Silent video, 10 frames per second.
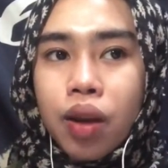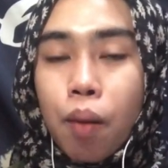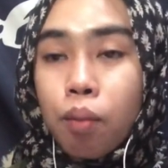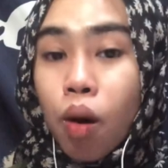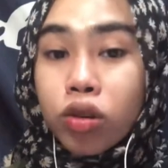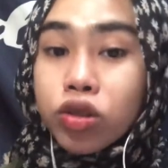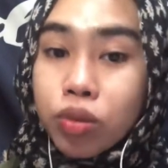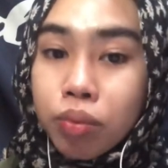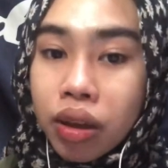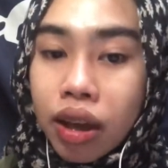mock to
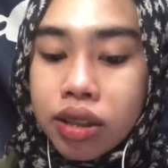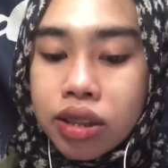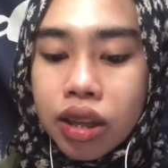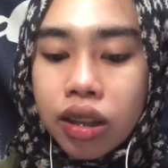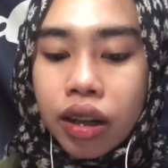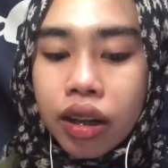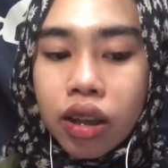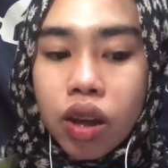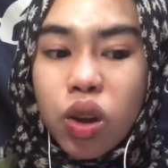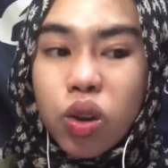me and say like,
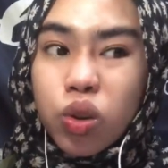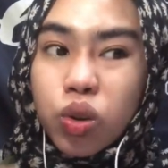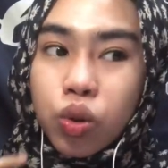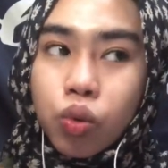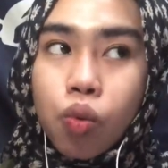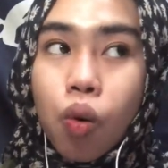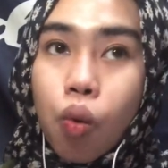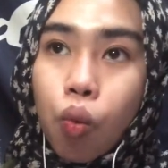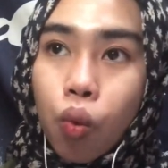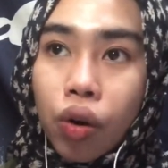you
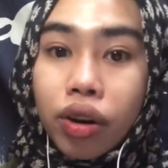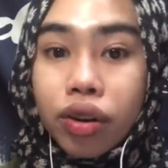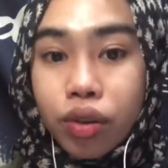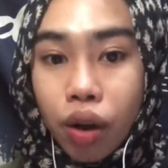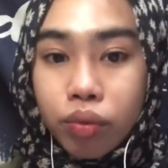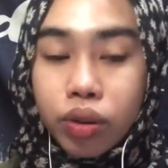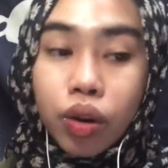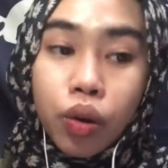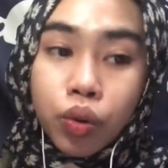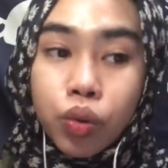were adopted
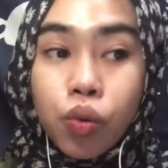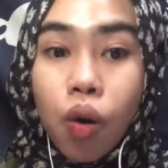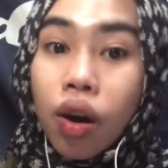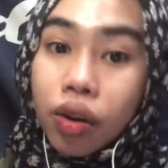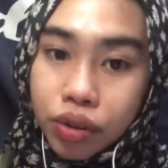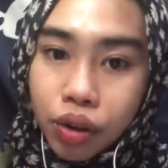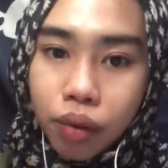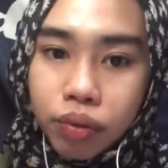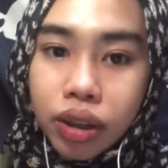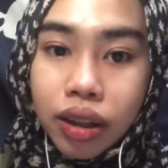or you are
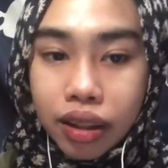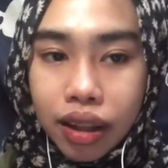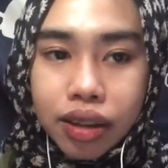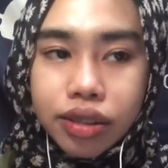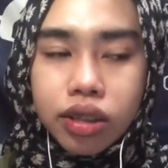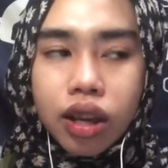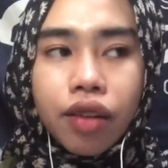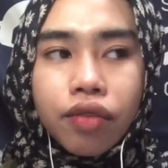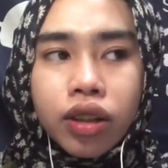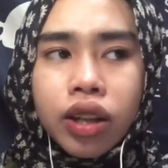adopted like that. So I
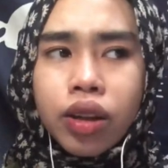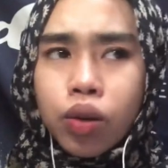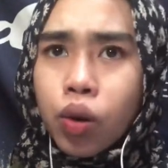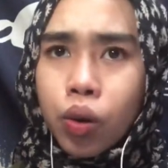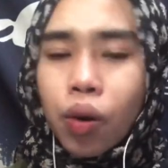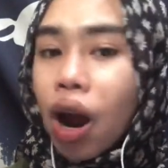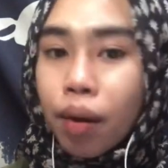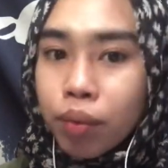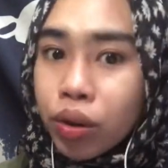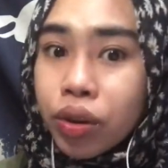feel like, no,
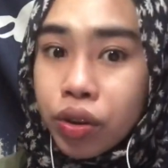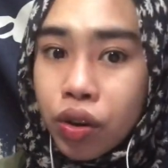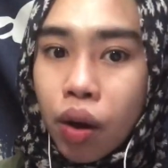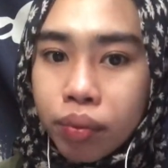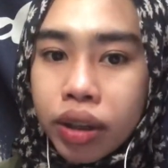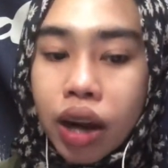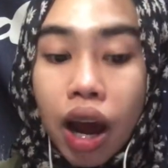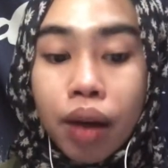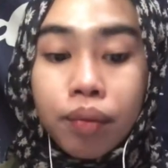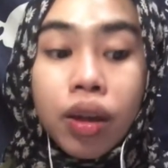I'm not adopted,
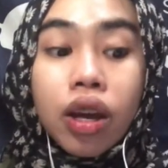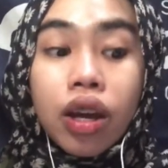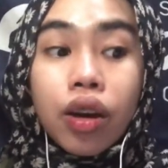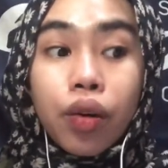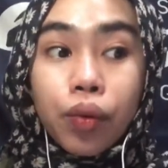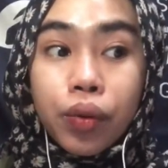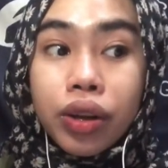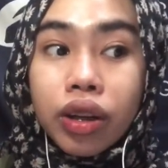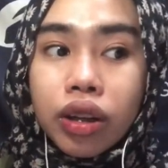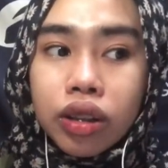I'm
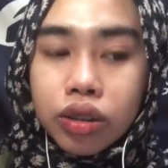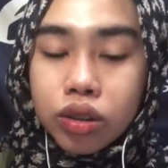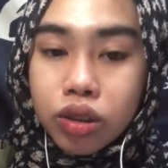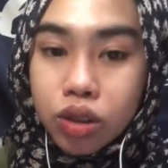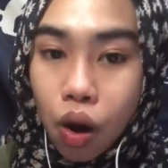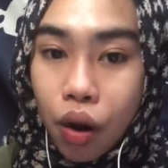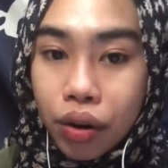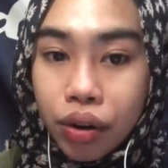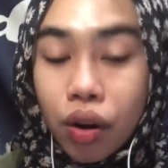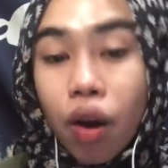real
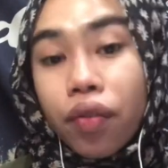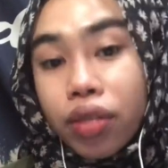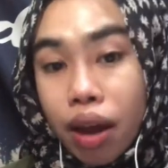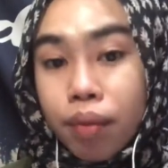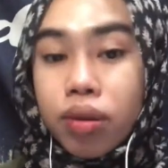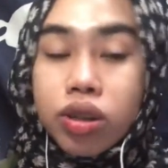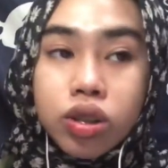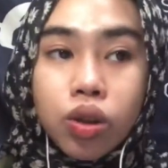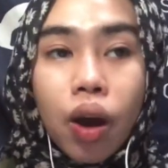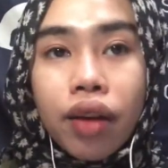daughter of them.
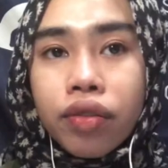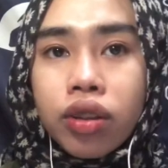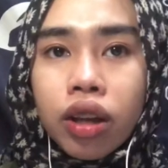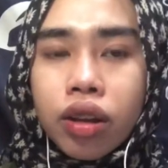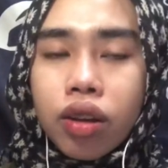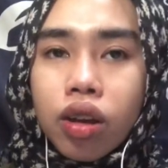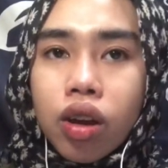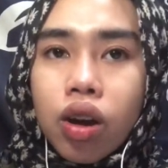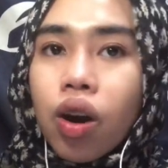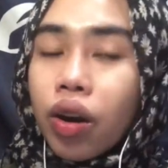So I feel like,
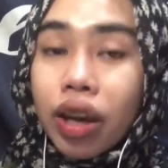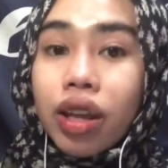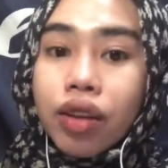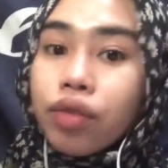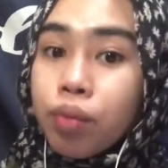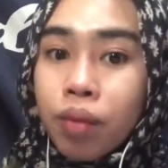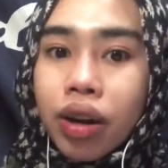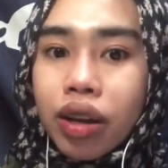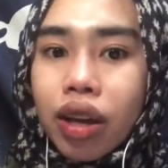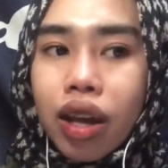okay, never
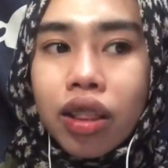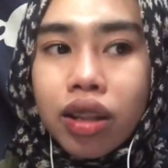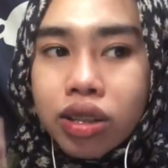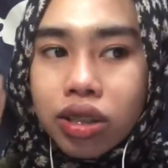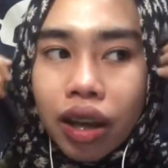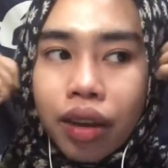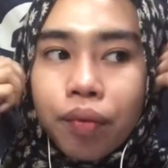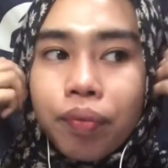mind. And then it's like